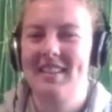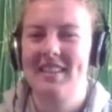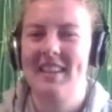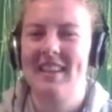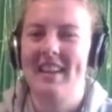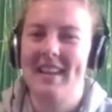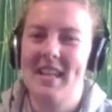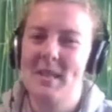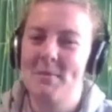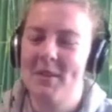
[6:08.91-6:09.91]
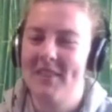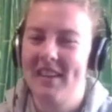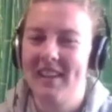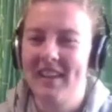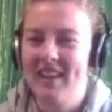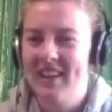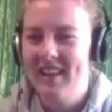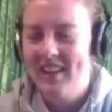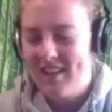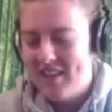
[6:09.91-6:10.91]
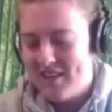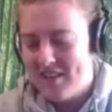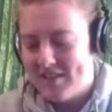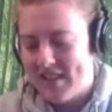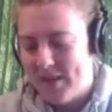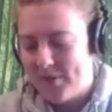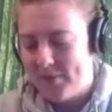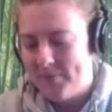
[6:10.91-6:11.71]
a kids movie. So